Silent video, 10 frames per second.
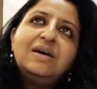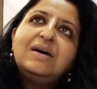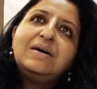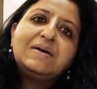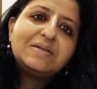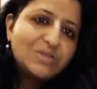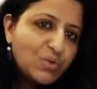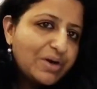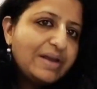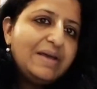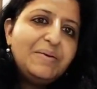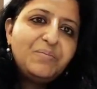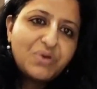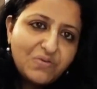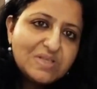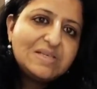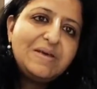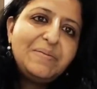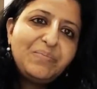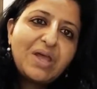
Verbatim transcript: uh, security, privacy,